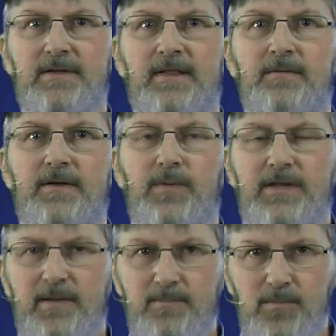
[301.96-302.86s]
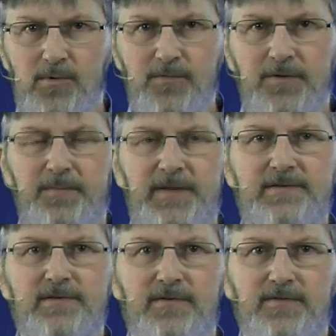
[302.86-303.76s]
but when they move the
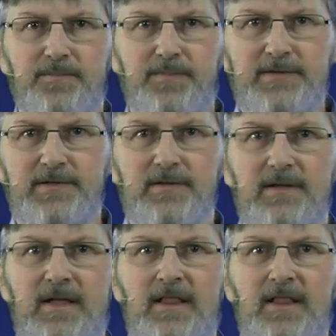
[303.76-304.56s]
pieces of the puzzle,